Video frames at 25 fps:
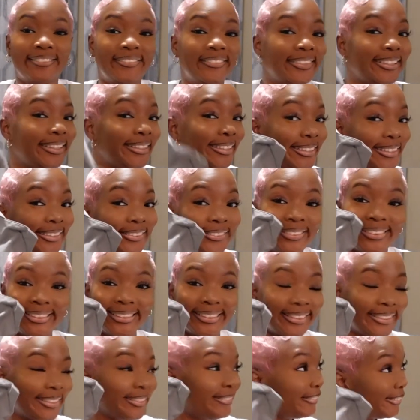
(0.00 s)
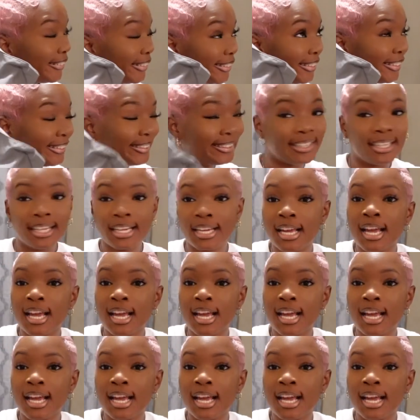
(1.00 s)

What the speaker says: Let me see.